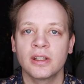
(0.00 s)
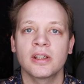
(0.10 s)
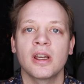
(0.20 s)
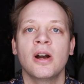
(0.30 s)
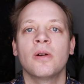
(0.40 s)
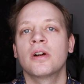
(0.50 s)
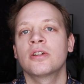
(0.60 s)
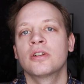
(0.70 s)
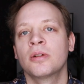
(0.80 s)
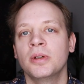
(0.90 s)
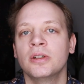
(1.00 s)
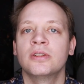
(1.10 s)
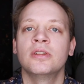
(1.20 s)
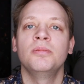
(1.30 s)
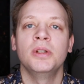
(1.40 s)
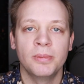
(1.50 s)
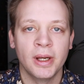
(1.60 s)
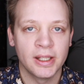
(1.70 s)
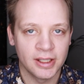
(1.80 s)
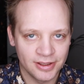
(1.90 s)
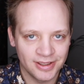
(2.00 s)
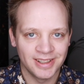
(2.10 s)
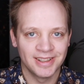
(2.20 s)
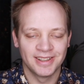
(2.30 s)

take a look at how Arch compares to Peabody Energy.